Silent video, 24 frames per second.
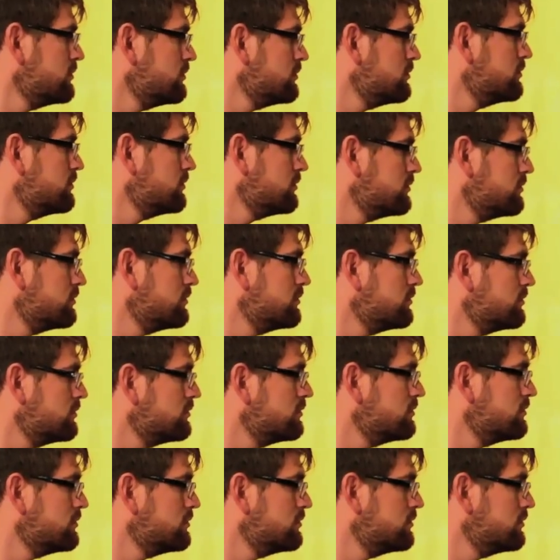
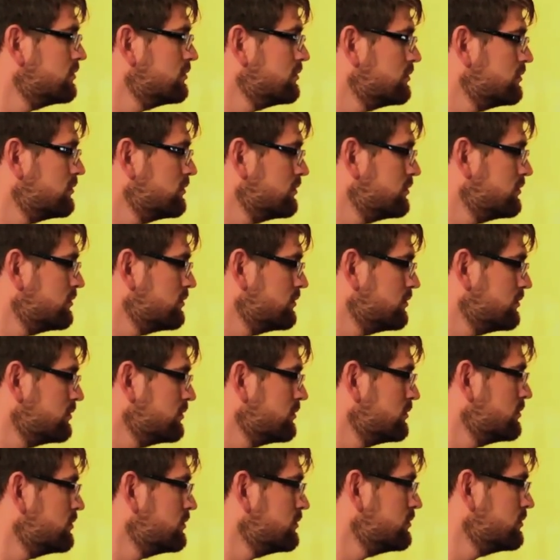
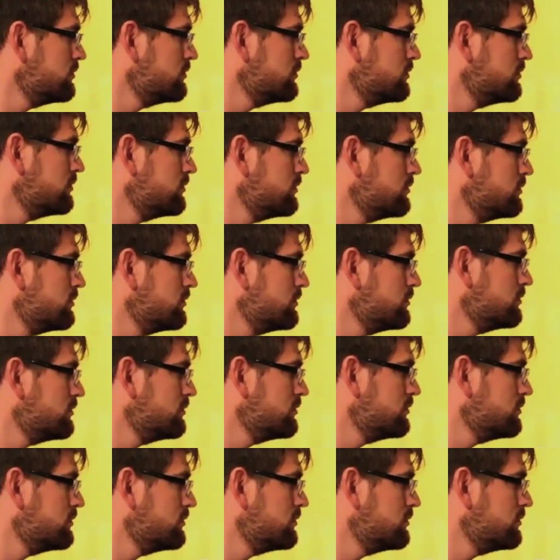
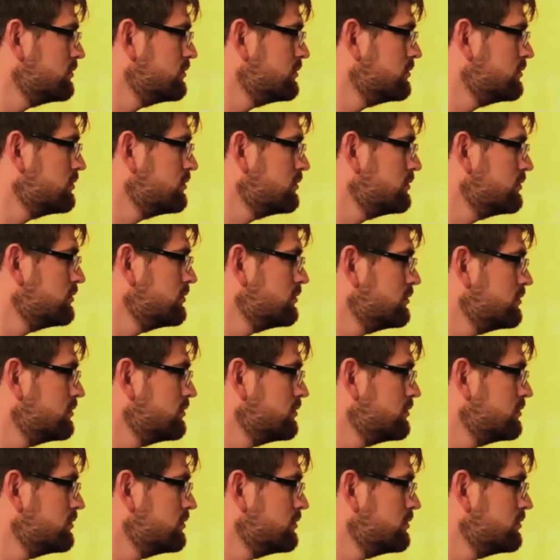The person shown says nothing.